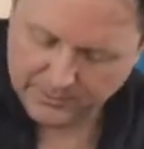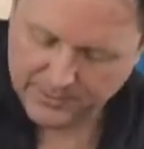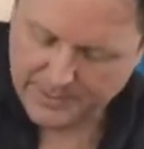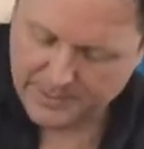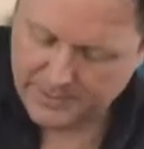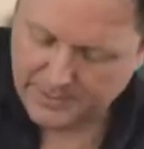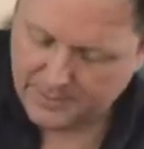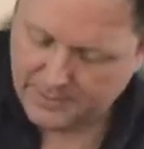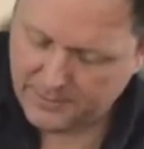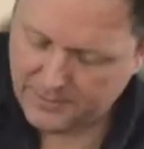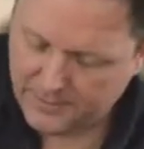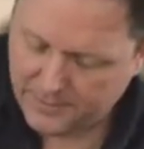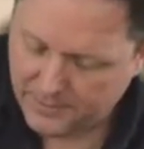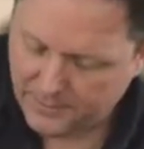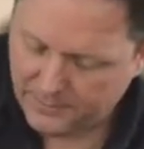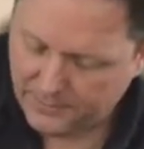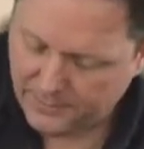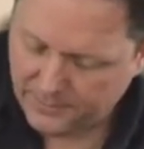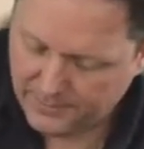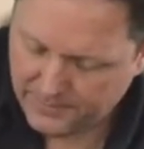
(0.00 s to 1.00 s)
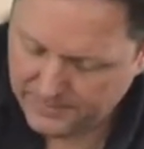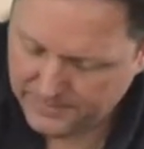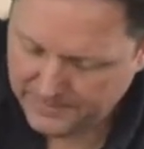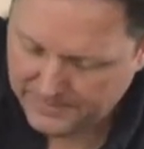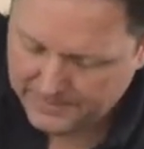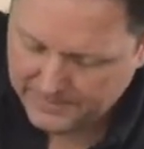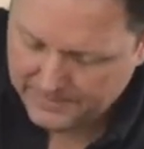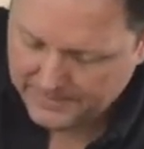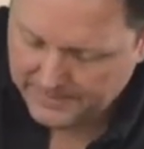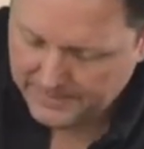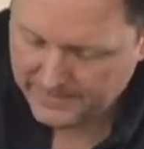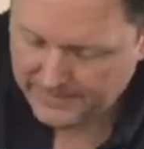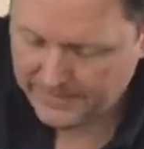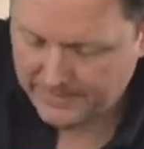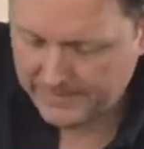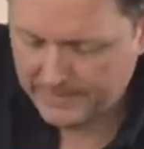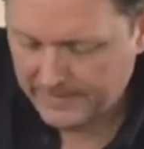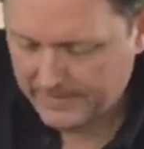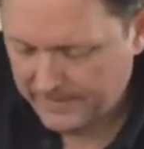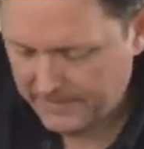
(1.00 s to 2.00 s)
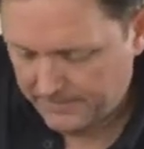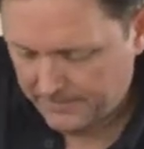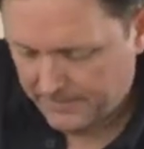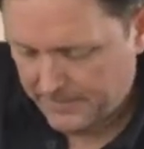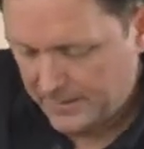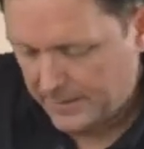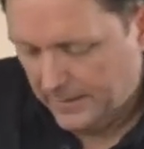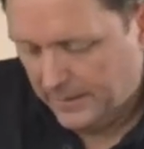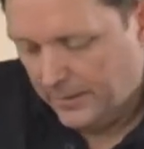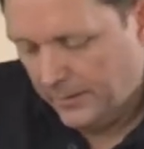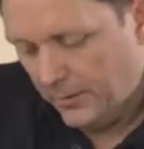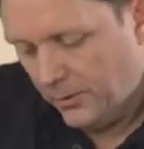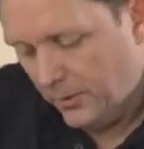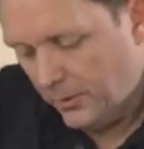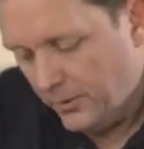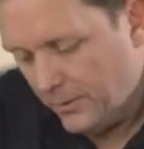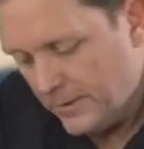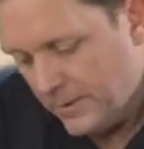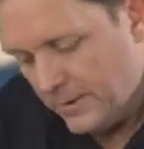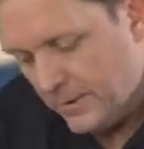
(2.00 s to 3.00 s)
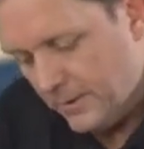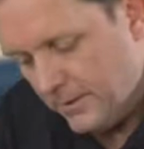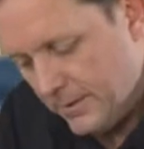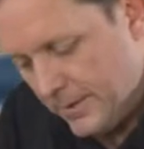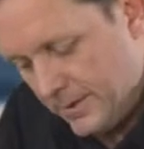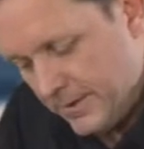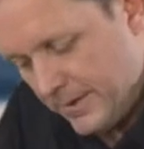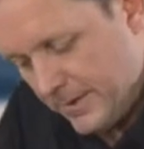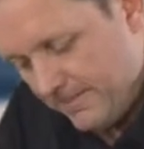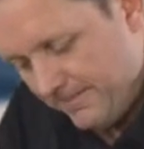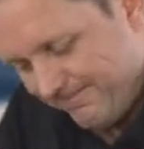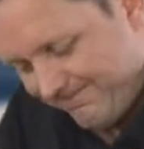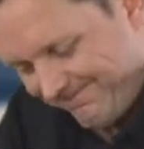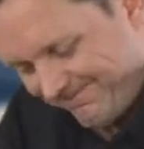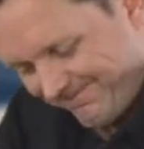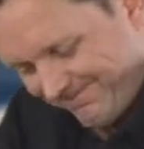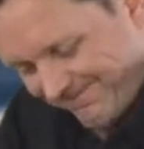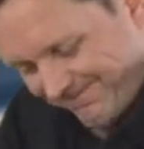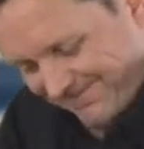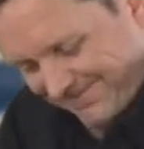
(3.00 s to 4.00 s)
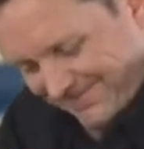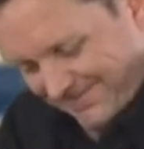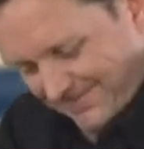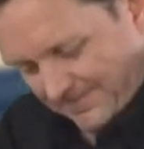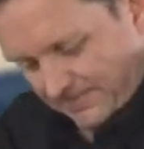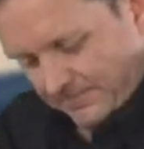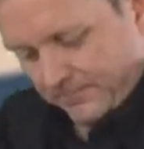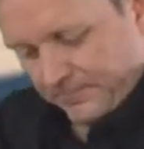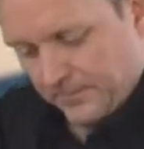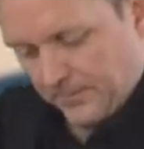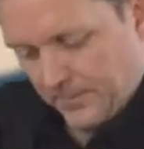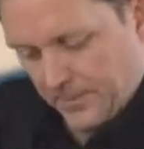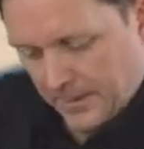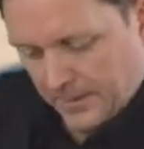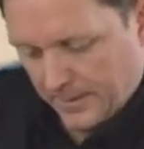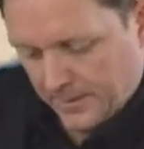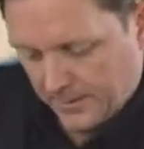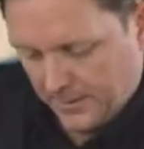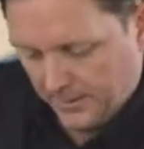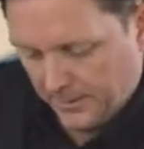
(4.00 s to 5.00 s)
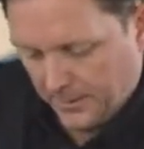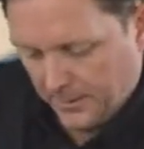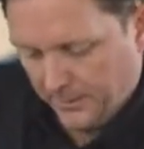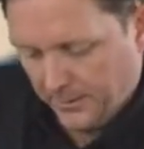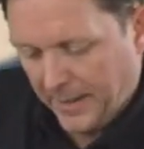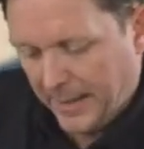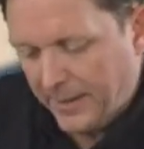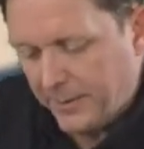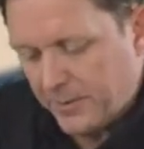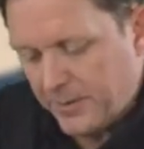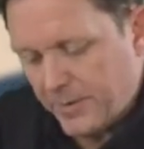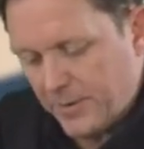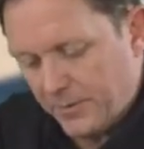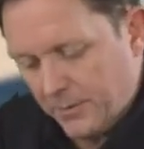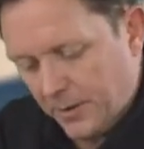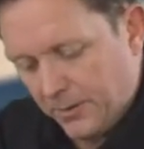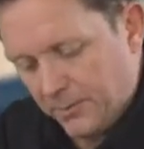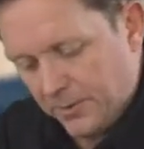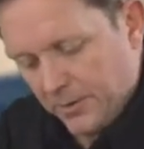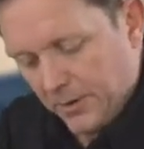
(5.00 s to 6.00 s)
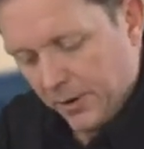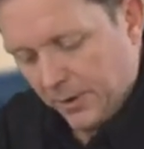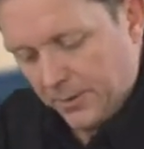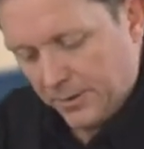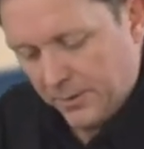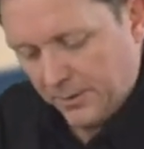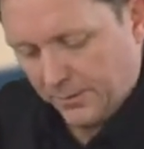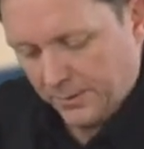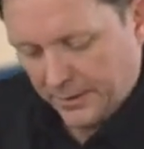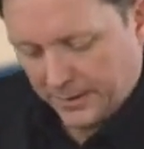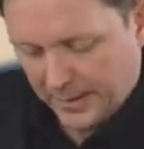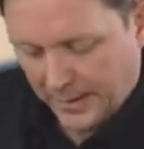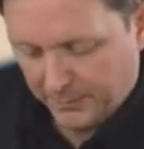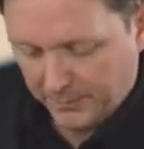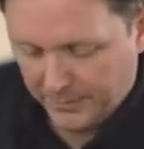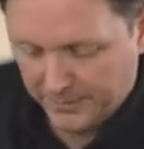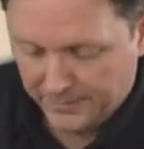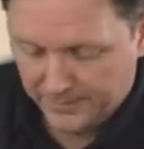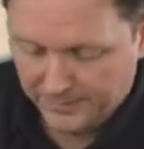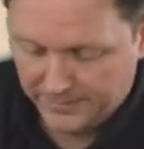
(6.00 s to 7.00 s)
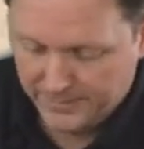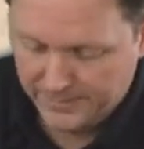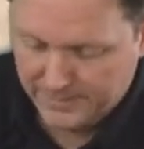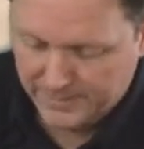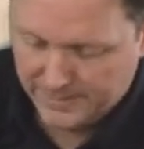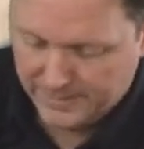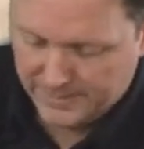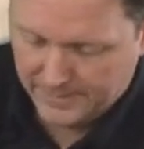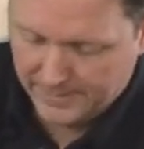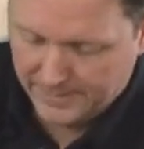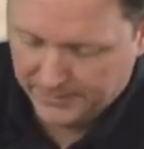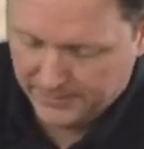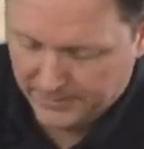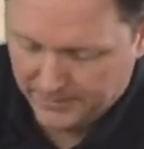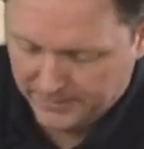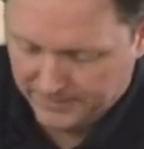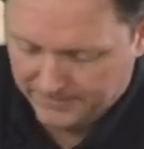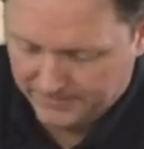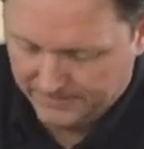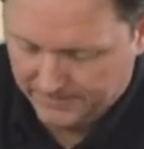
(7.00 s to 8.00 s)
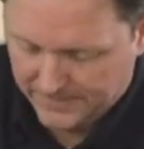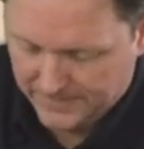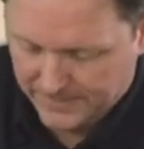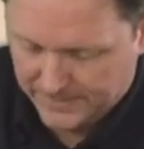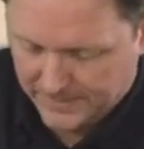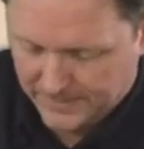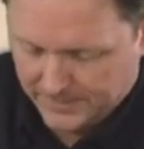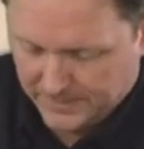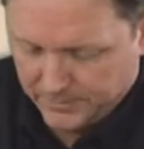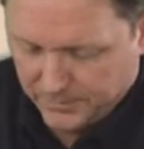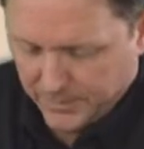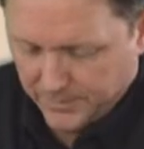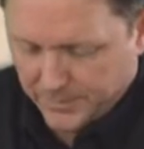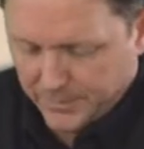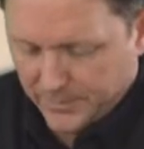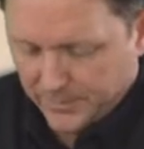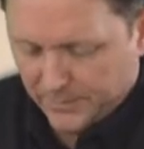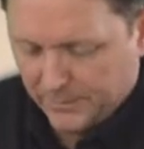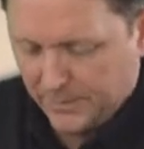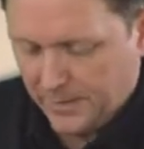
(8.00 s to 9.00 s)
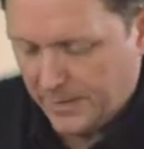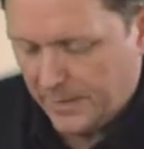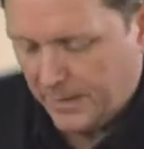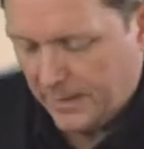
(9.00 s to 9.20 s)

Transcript: winding the nut off. It's a little awkward to do this because I'm doing it backwards to what I would normally do for the camera. And there we go, it's just popped off.